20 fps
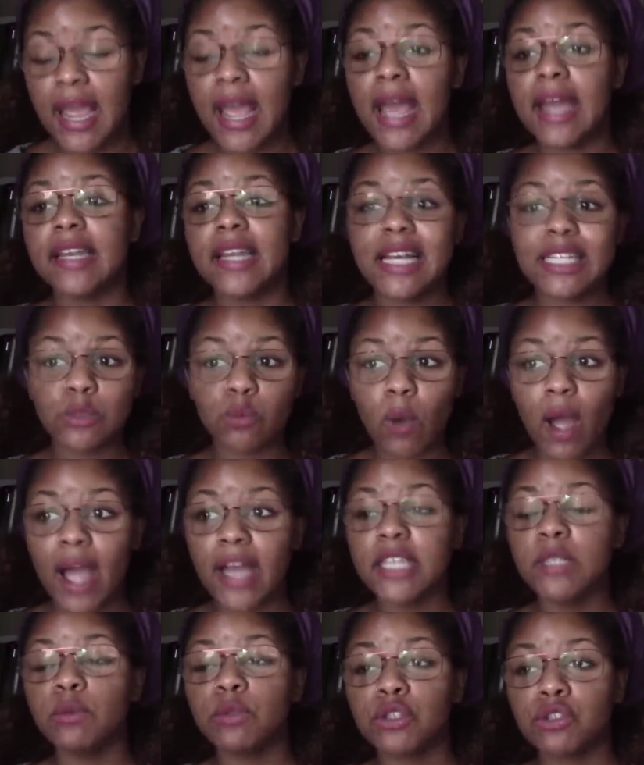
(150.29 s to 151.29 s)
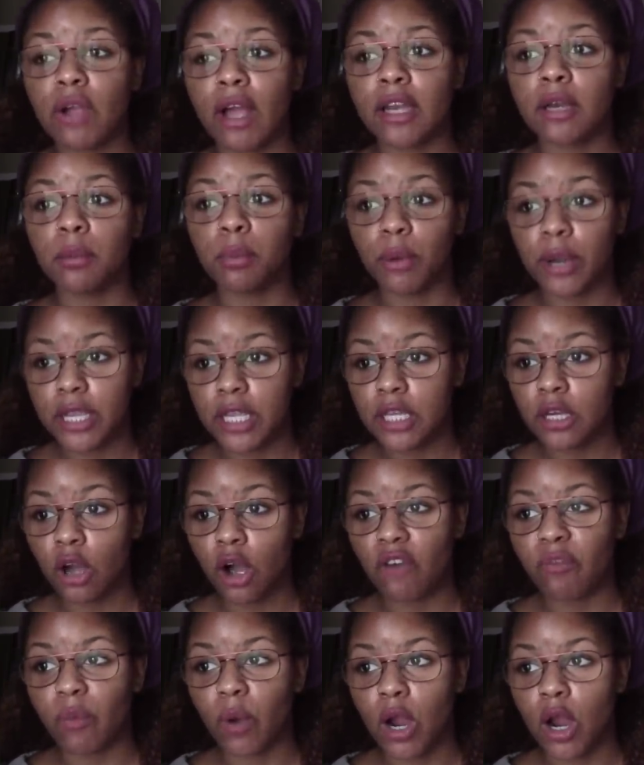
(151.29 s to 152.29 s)
and that's why he was trying to break it
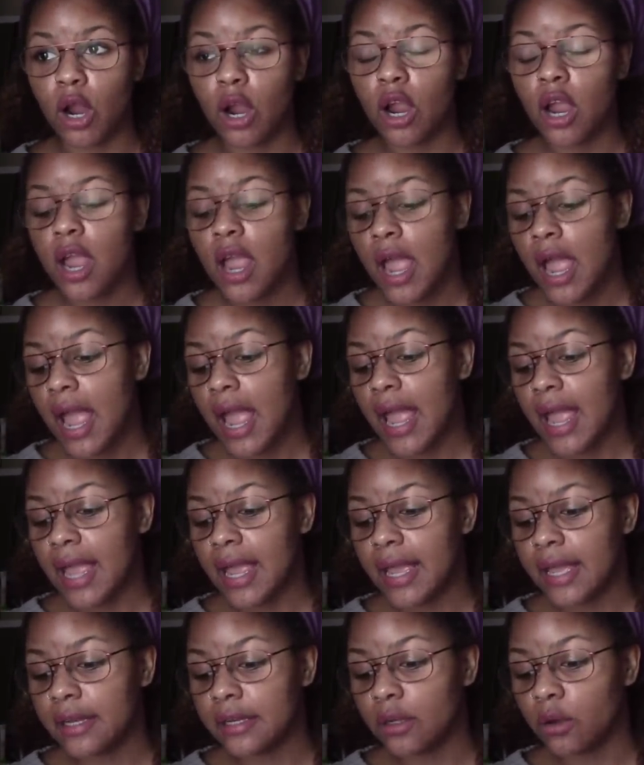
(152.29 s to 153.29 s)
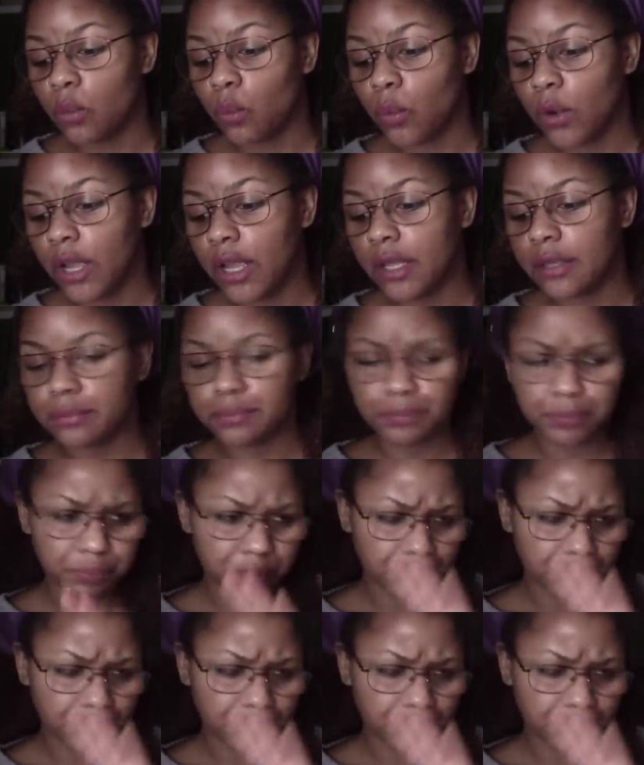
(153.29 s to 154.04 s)
off with her. And when